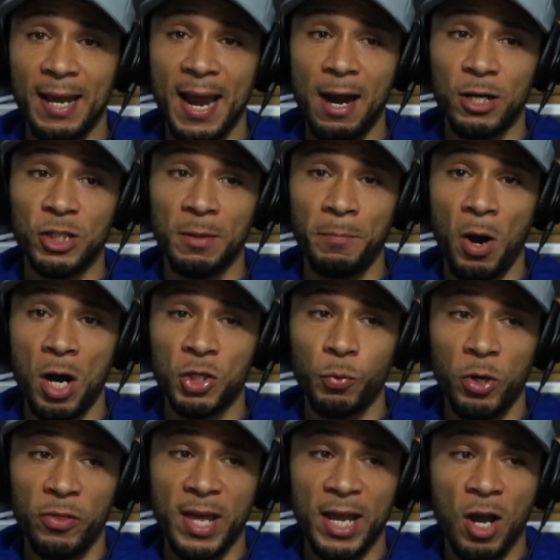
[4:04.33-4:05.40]
Harrison Barnes,
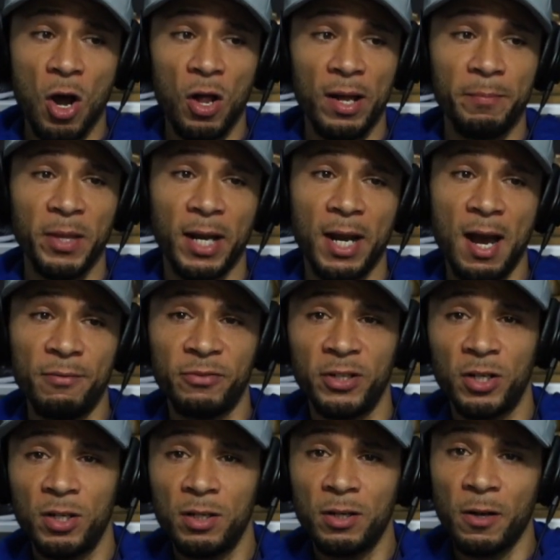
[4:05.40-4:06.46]
what do they call him? The
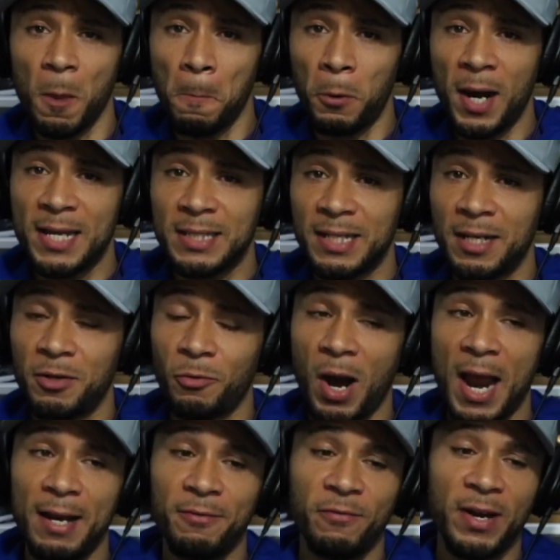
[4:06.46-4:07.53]
governor or the president,
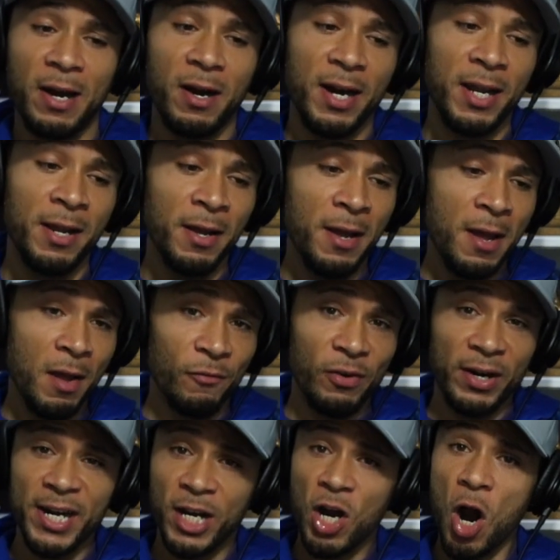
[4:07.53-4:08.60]
right? Very,
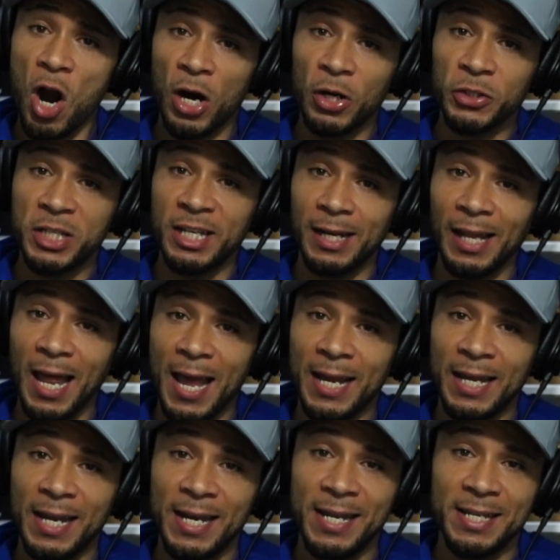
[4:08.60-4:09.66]
very
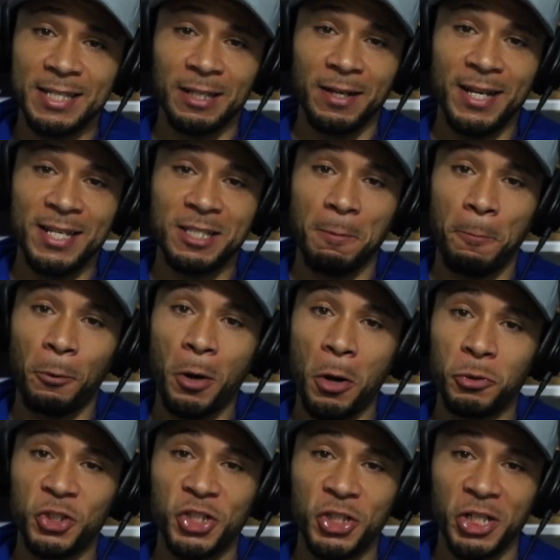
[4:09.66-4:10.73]
Carlton-like in his
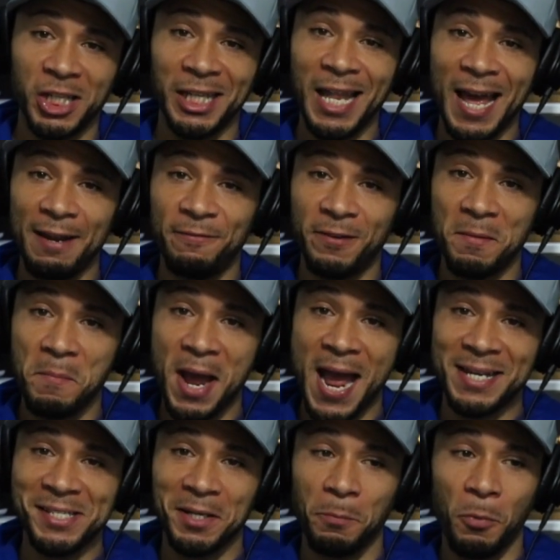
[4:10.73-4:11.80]
approach to life in
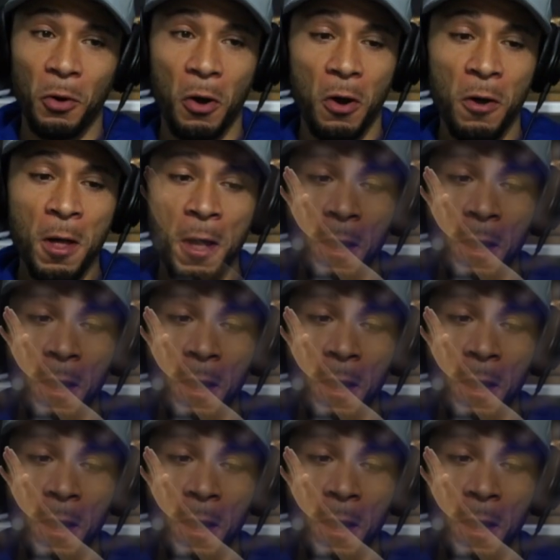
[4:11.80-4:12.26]
basketball.